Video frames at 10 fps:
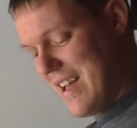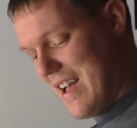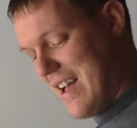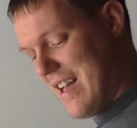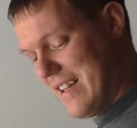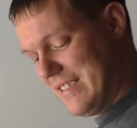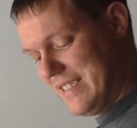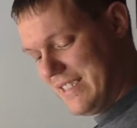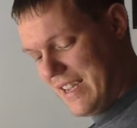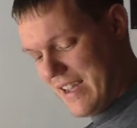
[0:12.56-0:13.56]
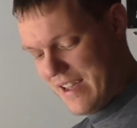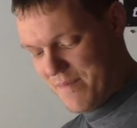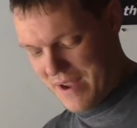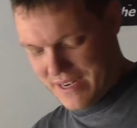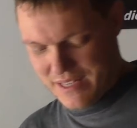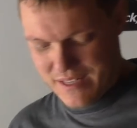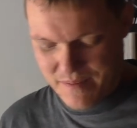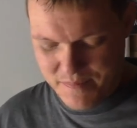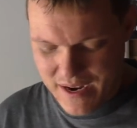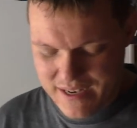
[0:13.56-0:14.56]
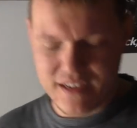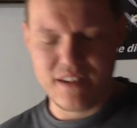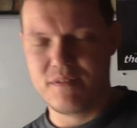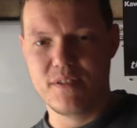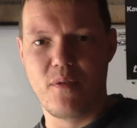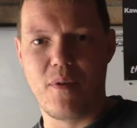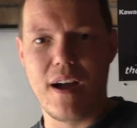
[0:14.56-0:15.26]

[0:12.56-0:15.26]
And uh, back in the back uh, a